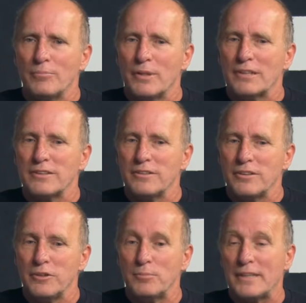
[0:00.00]
but, you know,
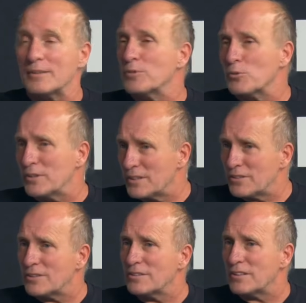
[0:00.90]
you made some
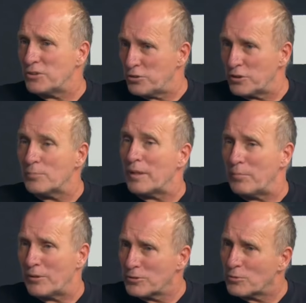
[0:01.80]
choices that you should have made
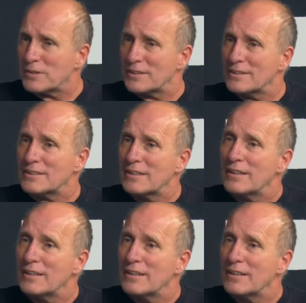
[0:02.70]
better choices.